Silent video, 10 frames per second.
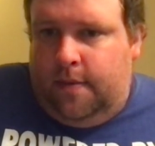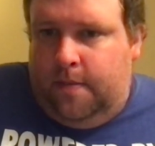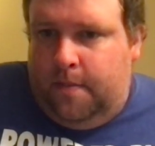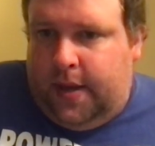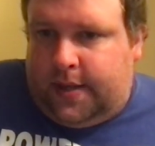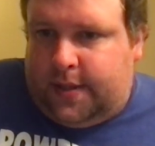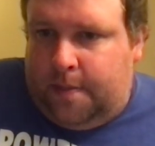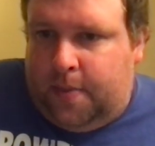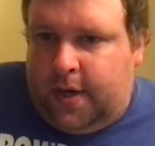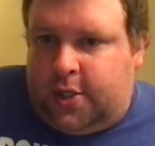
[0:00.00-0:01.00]
makes a
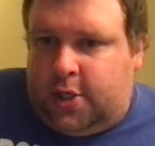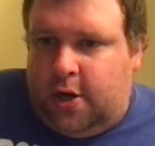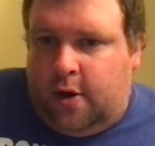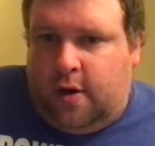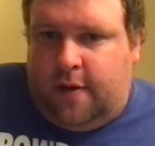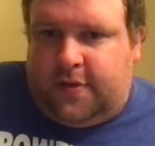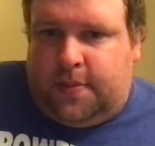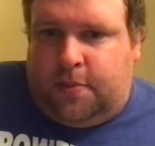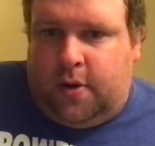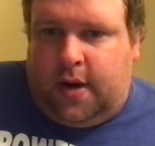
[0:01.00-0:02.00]
big show of
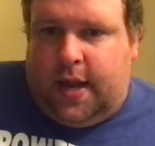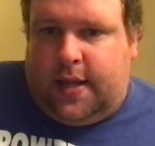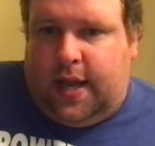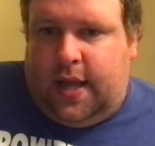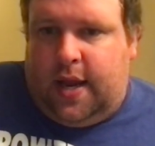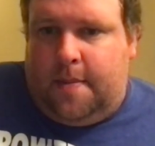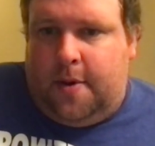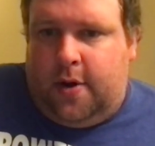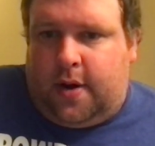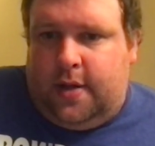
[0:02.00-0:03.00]
supporting Italian
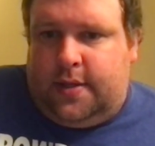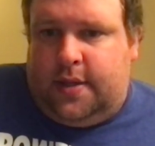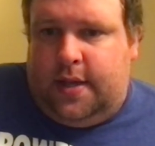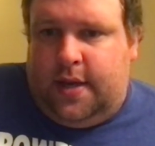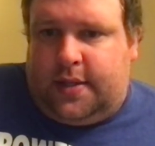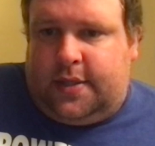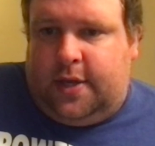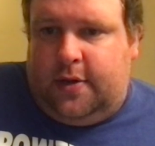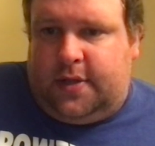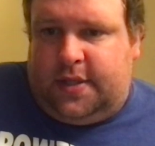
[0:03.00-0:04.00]
Americans and then
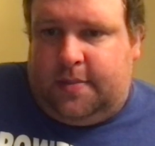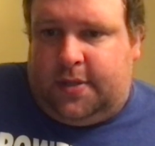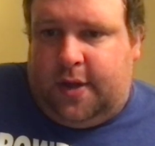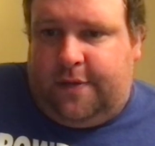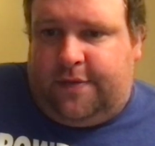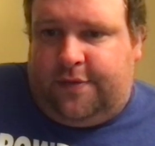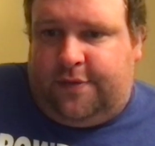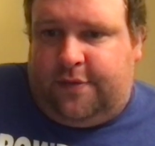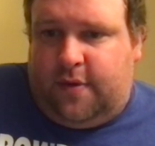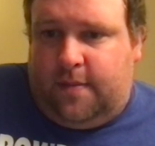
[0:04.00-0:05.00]
excuses himself
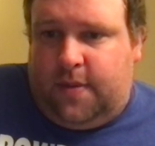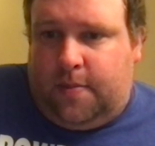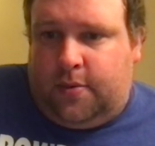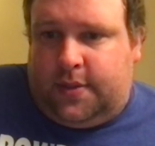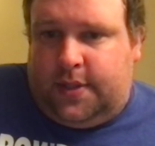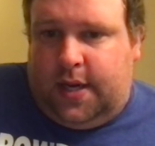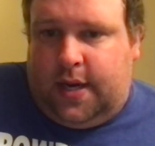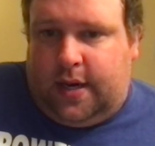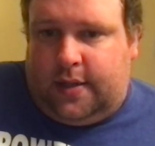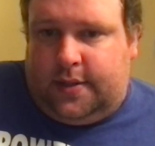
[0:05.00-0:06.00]
from the
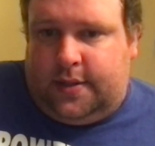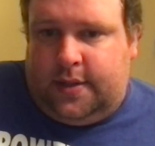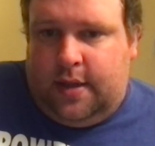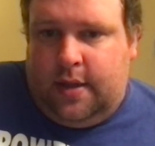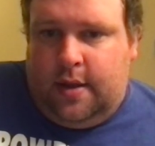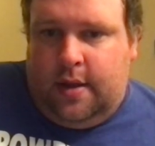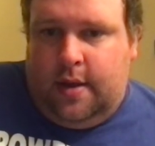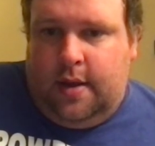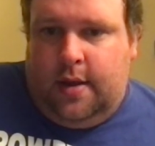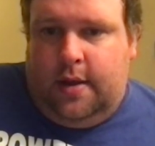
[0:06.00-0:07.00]
proceedings.
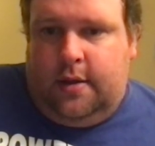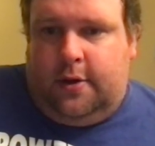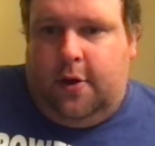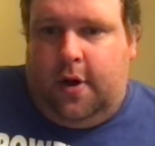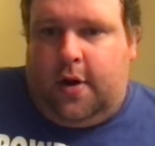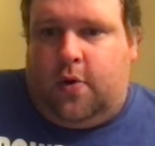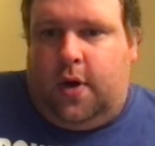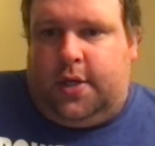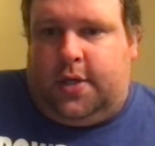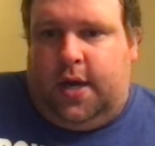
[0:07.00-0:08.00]
During
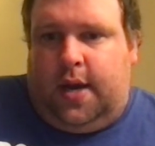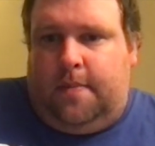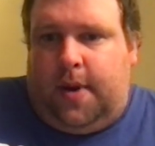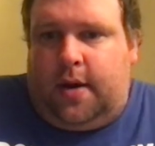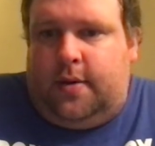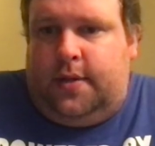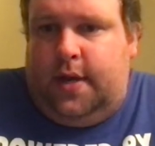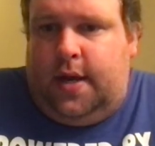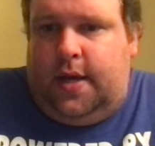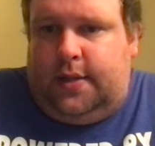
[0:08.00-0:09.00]
questioning, Michael
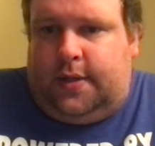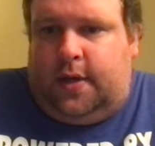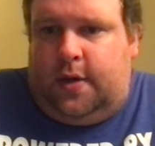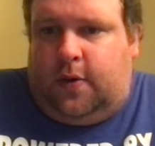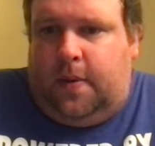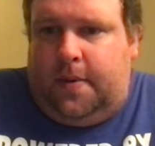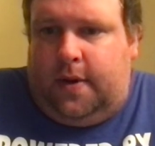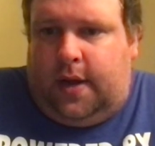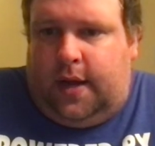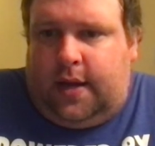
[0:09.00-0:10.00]
denies all
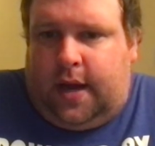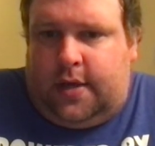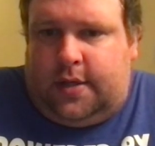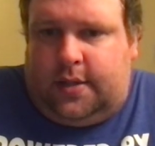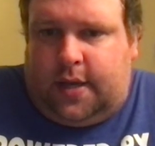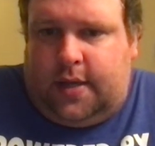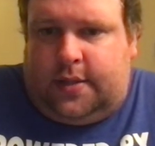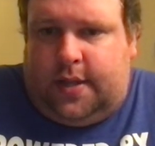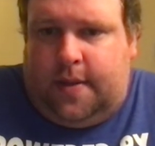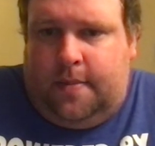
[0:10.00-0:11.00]
criminal allegations
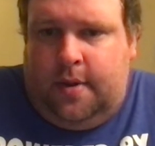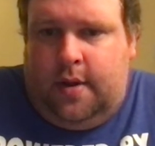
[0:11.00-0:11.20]
against him